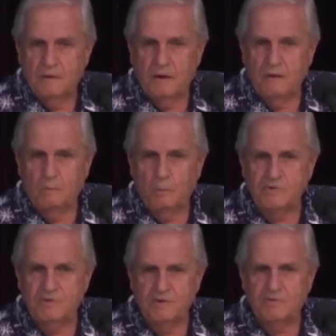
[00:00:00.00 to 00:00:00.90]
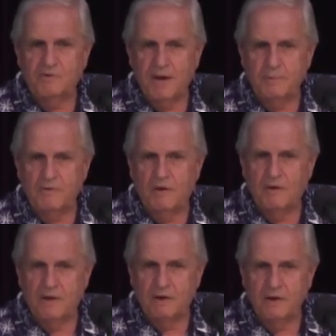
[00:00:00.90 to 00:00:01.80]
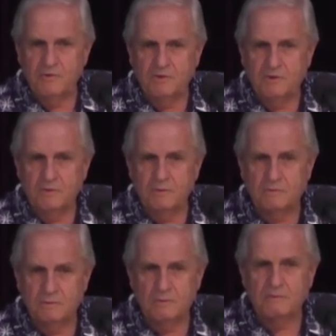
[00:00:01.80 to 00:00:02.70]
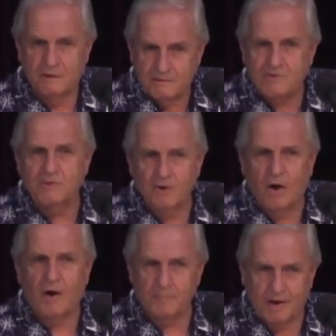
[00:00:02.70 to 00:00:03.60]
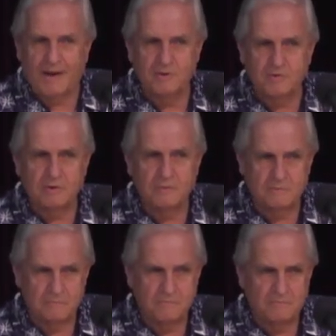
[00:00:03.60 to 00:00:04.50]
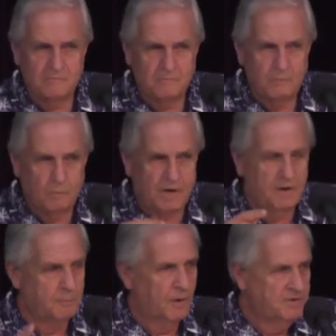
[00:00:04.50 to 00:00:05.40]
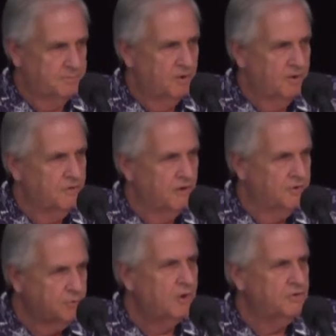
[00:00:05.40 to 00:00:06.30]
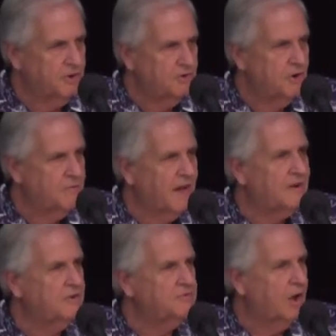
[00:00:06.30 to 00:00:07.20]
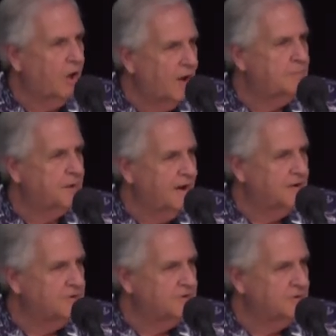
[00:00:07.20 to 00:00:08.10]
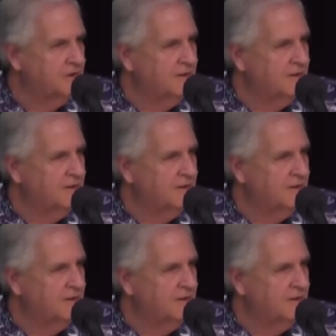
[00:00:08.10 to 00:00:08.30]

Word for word: Hey, what's this? The temple of the Holy Ghost? This is a high place. When the Spirit of God dwells in you, that is a high place.